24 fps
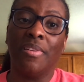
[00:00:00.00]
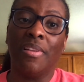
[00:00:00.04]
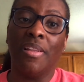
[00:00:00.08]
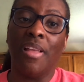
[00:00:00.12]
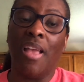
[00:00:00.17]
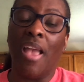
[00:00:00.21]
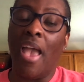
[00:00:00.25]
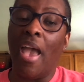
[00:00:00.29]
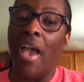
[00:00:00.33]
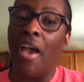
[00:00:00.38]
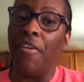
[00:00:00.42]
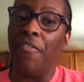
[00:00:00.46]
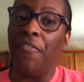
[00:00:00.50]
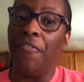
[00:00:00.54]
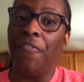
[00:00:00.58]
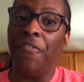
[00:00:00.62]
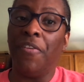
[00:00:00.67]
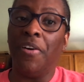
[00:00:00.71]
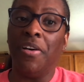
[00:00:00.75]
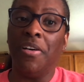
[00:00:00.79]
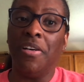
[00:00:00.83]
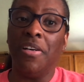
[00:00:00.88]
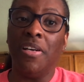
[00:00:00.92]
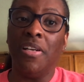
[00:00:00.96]
Have
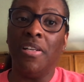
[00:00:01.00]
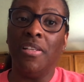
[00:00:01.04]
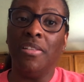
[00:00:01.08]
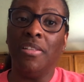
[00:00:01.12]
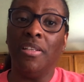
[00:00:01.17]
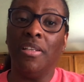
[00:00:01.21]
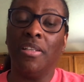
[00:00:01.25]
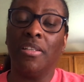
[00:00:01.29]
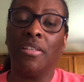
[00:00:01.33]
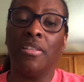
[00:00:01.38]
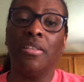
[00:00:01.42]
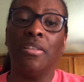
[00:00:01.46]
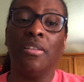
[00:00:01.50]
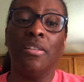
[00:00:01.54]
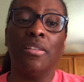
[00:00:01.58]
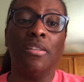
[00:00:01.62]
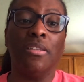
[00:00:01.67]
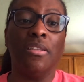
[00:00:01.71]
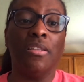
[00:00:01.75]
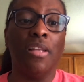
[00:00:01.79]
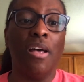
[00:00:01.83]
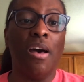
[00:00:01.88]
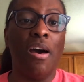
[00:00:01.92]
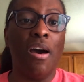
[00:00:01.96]
fun, good
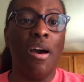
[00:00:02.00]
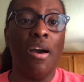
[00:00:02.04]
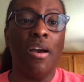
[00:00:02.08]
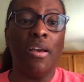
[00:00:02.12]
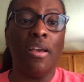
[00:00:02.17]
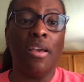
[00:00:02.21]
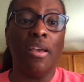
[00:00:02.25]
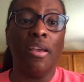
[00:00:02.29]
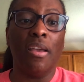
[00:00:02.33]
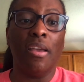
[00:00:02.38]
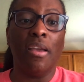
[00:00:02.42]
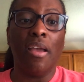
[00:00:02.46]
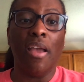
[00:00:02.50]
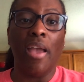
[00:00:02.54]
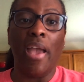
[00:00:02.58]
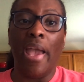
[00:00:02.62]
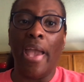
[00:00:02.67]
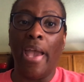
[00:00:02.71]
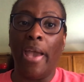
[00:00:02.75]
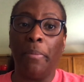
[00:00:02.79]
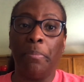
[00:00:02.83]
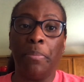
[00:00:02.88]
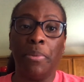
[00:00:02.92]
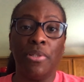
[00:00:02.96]
luck,
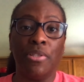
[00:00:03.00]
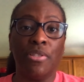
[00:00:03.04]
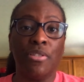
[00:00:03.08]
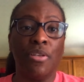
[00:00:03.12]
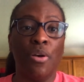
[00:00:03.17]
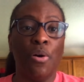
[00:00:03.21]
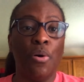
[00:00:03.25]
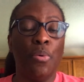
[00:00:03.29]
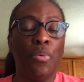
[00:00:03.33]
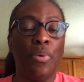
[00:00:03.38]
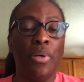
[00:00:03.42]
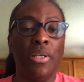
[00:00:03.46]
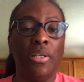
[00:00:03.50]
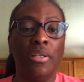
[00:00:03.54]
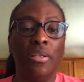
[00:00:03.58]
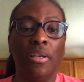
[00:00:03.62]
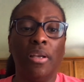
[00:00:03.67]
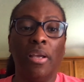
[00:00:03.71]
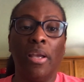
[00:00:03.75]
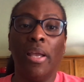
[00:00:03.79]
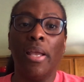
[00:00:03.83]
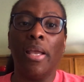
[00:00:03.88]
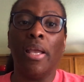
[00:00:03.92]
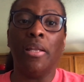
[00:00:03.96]
happy sewing,
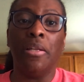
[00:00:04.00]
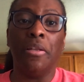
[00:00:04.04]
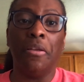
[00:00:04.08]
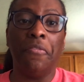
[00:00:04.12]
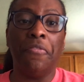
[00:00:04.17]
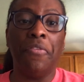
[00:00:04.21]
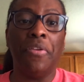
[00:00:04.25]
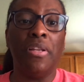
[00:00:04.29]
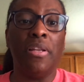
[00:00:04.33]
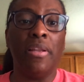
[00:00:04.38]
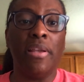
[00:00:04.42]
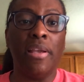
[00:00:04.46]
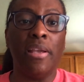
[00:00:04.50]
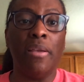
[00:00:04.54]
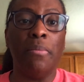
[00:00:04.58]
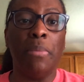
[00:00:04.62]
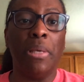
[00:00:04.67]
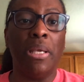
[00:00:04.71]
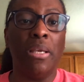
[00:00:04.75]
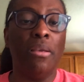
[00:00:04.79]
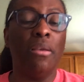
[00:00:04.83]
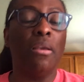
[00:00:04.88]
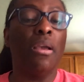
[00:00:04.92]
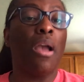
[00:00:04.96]
and if you need
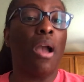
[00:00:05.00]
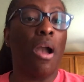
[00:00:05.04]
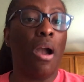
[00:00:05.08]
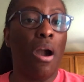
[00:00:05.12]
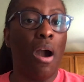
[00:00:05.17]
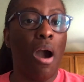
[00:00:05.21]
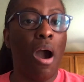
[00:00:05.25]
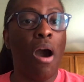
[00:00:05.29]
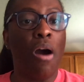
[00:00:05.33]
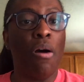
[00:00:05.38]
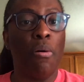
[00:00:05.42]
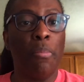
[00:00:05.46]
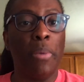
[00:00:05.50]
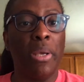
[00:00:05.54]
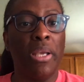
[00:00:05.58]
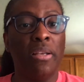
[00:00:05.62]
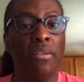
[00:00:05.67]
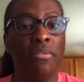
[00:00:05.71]
me, call me.